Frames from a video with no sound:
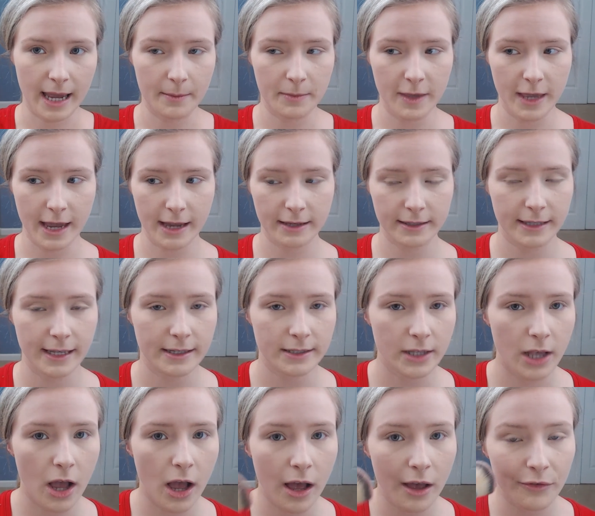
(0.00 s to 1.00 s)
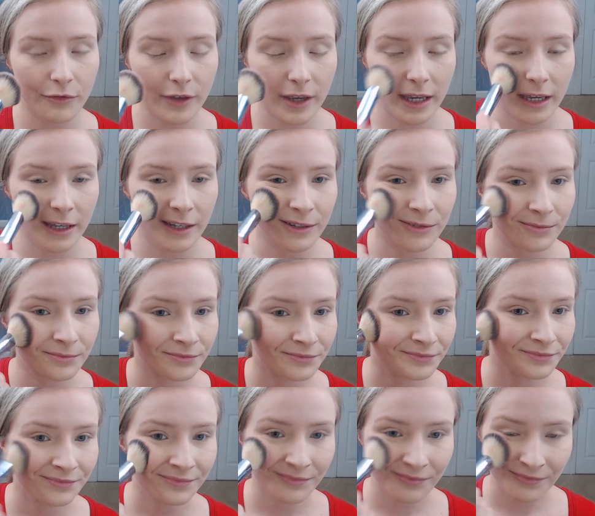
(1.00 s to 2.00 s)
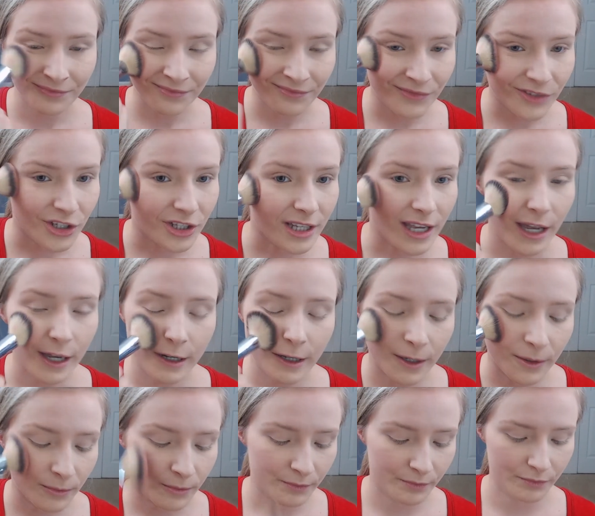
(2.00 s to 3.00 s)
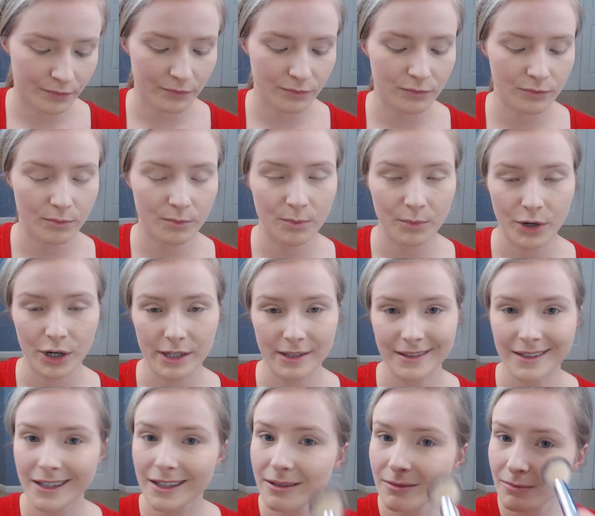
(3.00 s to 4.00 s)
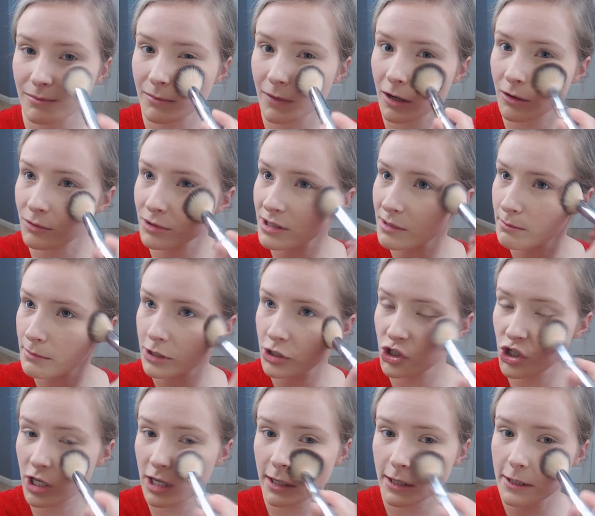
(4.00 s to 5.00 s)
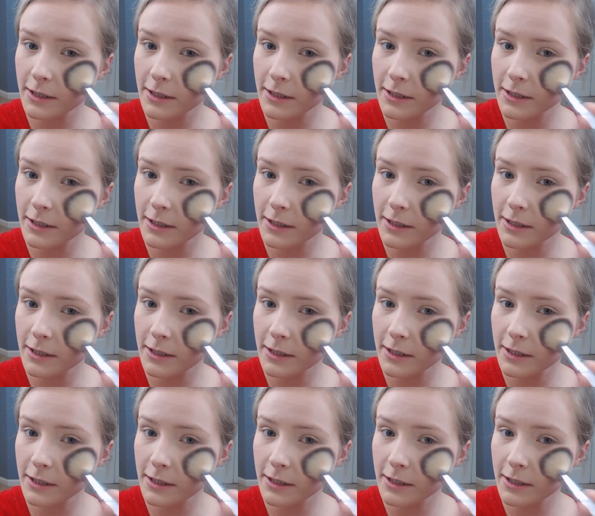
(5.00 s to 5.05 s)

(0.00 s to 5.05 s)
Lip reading: the excess off and just kind of press it onto my cheeks.